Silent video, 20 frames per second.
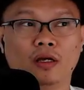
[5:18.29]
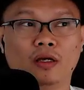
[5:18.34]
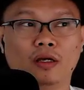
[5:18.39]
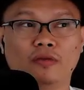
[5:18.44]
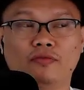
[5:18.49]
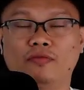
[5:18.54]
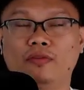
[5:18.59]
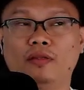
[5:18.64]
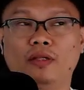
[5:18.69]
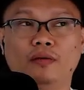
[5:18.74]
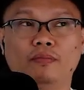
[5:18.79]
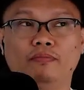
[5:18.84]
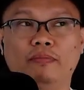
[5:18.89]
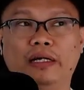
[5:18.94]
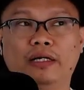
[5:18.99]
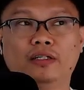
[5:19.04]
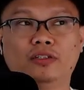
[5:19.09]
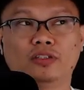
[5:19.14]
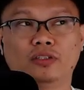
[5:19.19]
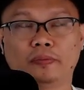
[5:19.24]
If the
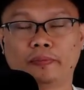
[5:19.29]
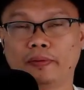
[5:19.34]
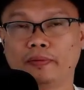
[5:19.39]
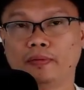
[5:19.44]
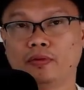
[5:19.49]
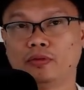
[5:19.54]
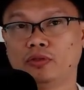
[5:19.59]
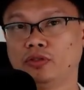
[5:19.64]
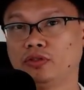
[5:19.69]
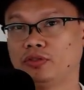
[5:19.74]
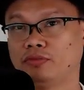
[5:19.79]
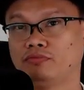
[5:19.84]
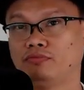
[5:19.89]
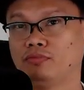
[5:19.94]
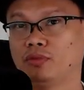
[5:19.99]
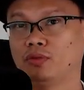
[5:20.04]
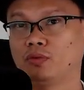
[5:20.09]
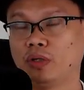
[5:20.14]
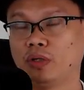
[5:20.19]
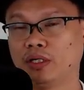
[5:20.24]
manager promoters
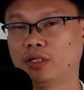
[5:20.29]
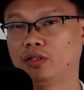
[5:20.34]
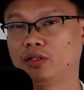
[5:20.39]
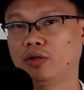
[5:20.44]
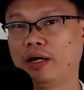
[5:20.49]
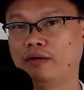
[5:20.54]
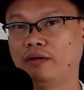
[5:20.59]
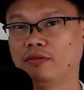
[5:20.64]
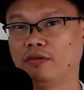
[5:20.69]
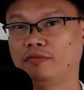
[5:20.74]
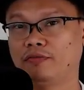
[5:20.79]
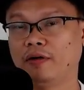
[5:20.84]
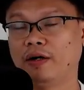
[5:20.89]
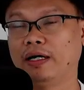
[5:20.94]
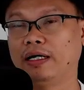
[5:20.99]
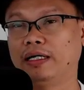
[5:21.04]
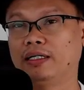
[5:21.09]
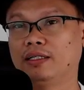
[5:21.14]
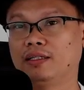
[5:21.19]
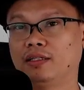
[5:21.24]
wanted to have a
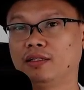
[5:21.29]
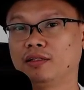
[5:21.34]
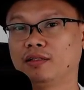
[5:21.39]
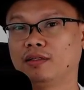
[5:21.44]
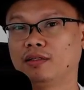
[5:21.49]
fight,